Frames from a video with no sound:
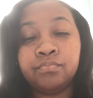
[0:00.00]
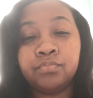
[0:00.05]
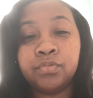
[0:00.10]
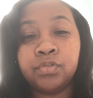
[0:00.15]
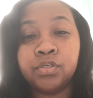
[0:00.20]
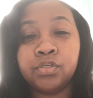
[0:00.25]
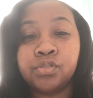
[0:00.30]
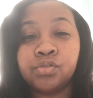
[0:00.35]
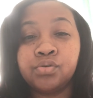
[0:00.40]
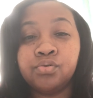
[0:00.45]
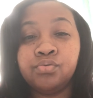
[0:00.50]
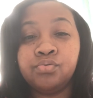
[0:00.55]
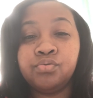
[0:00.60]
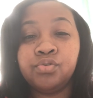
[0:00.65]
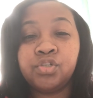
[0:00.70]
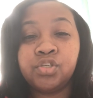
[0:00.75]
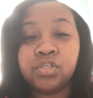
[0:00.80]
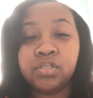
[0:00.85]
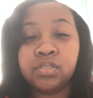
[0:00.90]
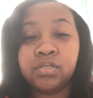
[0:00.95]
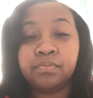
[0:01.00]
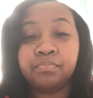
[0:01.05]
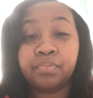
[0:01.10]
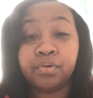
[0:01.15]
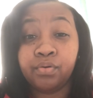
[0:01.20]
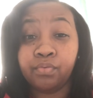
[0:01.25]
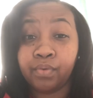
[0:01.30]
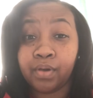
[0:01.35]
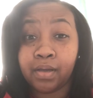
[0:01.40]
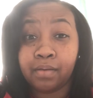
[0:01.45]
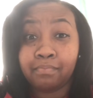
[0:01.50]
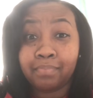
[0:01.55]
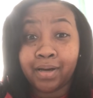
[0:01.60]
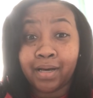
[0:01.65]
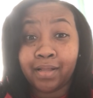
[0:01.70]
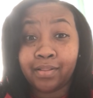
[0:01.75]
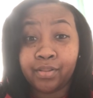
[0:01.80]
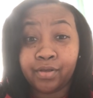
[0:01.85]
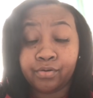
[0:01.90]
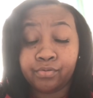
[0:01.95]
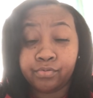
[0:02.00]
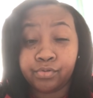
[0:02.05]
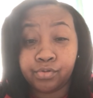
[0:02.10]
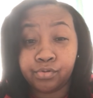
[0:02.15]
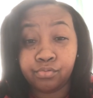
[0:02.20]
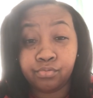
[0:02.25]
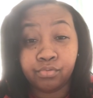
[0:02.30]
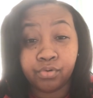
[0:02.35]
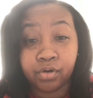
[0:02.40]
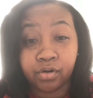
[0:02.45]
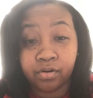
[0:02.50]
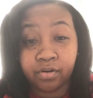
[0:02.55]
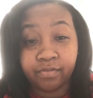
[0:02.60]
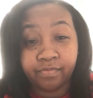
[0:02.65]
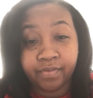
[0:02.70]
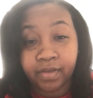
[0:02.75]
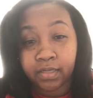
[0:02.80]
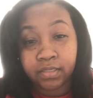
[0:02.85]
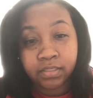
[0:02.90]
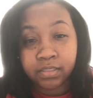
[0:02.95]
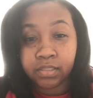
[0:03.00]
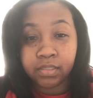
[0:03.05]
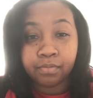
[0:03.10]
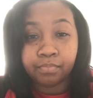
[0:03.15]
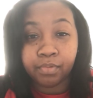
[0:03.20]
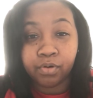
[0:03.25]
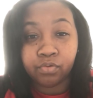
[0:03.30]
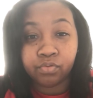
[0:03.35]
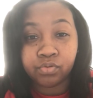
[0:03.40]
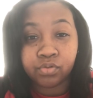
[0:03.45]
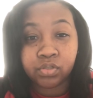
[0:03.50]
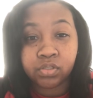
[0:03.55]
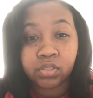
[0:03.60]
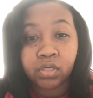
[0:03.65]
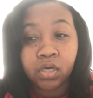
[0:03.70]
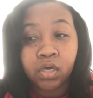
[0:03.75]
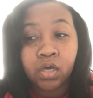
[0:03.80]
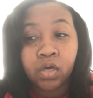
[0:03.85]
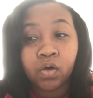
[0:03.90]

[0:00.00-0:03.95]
the schools should be ran by those who were affected the most